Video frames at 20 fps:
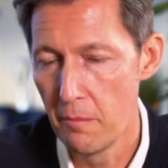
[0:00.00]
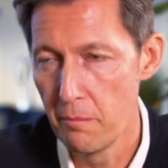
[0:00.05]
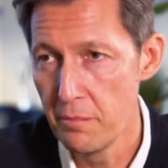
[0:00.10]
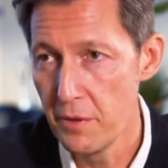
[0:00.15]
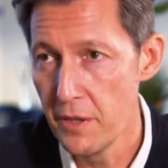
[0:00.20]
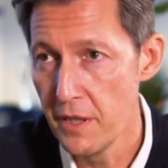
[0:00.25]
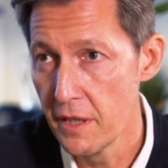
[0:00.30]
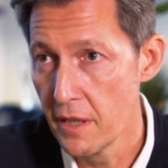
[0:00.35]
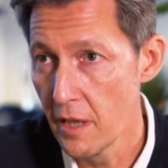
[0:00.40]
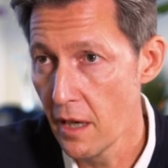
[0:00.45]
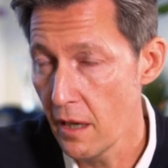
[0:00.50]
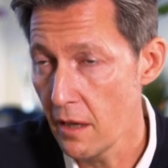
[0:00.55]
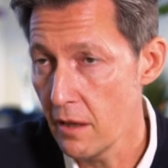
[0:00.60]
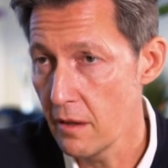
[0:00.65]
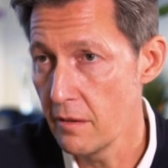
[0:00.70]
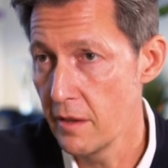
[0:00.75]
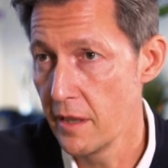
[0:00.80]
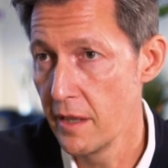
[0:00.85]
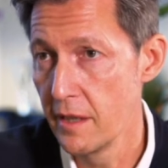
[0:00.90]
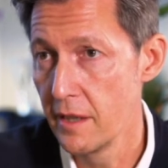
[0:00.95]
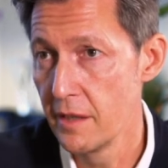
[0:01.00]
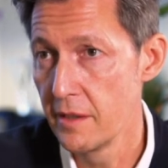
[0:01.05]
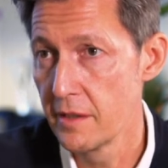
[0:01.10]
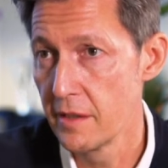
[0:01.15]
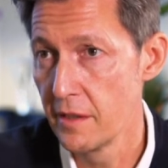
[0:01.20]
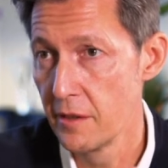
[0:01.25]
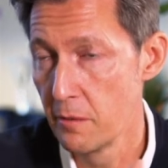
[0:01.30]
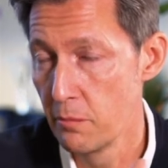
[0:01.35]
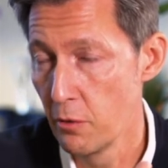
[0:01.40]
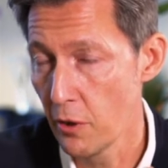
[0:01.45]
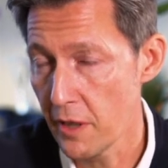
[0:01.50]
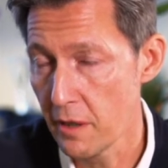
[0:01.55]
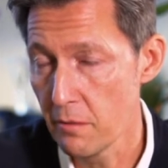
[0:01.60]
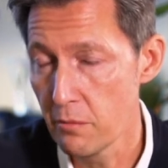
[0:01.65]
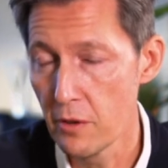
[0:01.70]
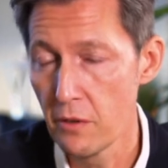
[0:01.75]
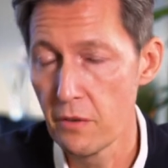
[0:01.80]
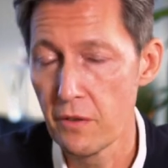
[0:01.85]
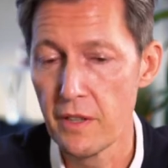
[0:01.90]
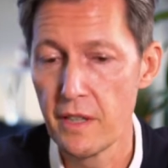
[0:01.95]
P&R and in the booking
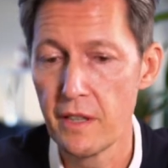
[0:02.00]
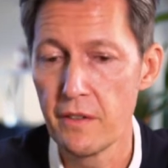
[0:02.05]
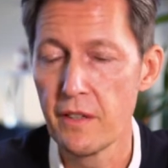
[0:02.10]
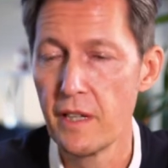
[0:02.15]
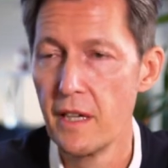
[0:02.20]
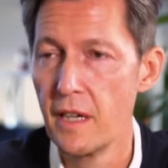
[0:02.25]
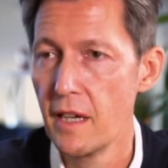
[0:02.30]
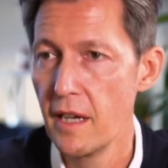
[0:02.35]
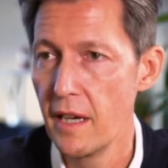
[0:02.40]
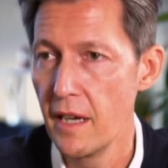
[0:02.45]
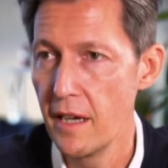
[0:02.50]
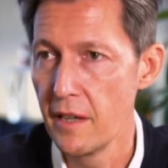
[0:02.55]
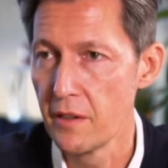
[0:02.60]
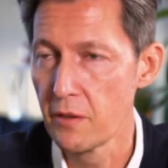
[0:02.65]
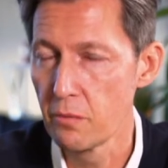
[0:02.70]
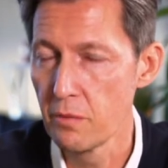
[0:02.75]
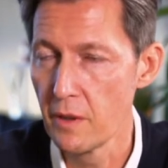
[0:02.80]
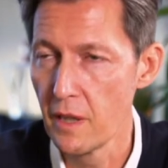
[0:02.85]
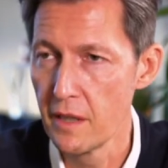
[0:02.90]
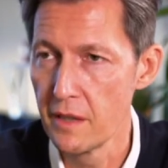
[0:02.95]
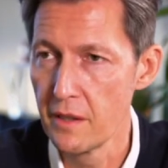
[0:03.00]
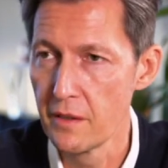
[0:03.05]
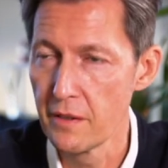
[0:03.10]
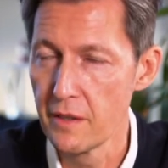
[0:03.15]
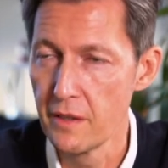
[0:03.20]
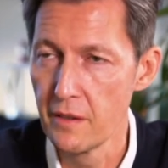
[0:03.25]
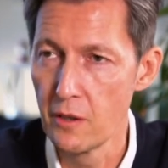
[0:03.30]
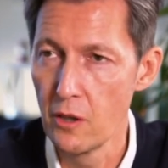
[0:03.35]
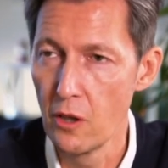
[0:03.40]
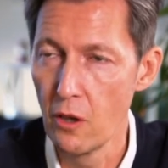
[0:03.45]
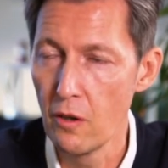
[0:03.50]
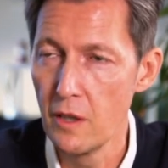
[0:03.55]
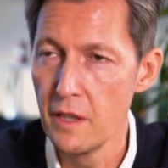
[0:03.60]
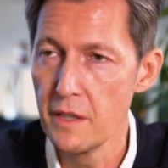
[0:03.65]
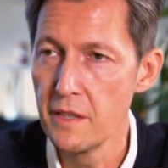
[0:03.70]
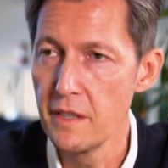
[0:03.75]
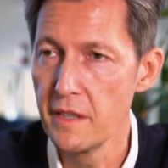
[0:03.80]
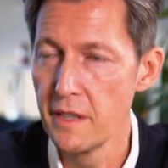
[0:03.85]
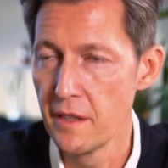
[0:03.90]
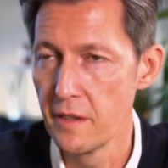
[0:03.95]
process, as well as in the
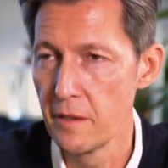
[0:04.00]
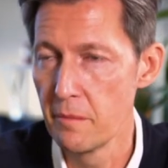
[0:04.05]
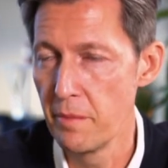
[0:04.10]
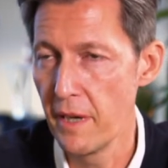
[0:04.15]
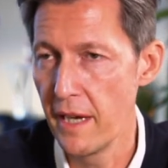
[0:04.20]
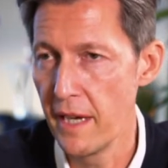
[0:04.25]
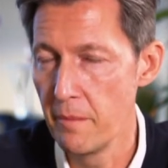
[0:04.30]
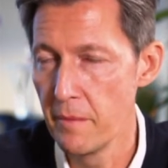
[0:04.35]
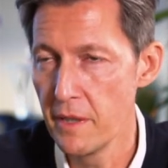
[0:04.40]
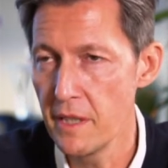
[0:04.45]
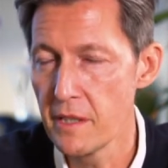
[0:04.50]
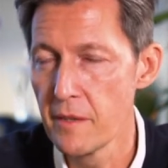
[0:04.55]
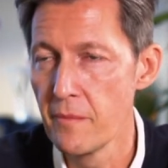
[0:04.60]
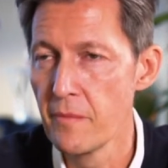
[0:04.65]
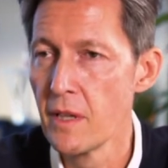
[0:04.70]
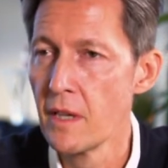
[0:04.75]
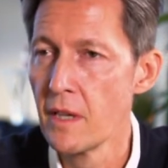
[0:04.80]
loyalty and the payment.